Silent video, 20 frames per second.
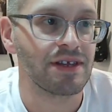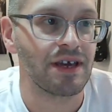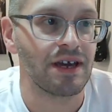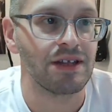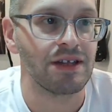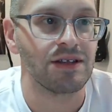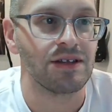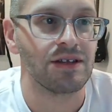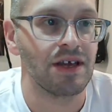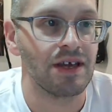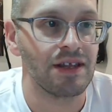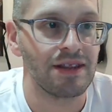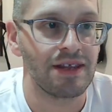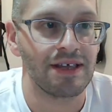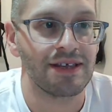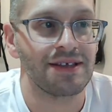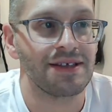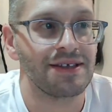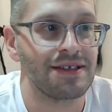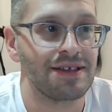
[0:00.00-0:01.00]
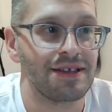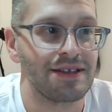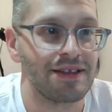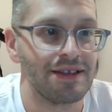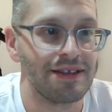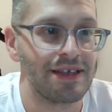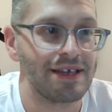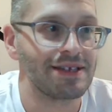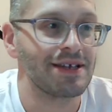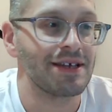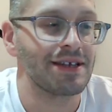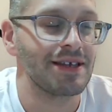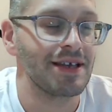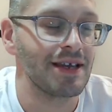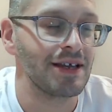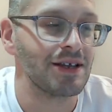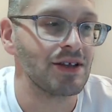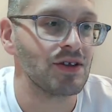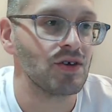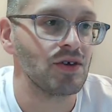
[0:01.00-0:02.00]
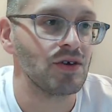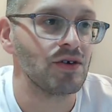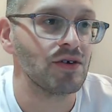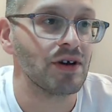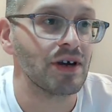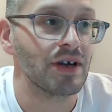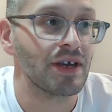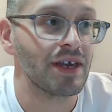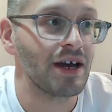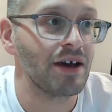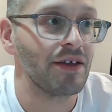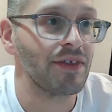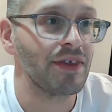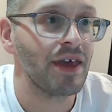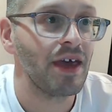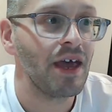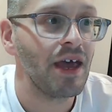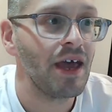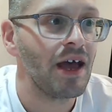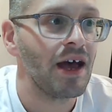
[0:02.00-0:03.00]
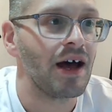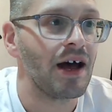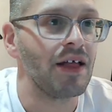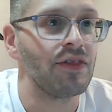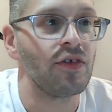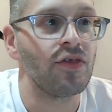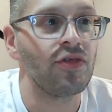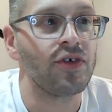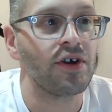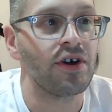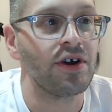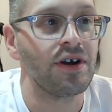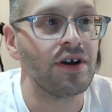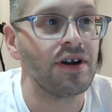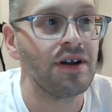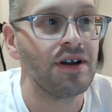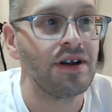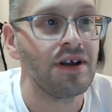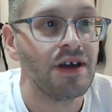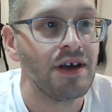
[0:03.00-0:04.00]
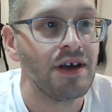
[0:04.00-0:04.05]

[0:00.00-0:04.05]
and that's not taken into account. And the third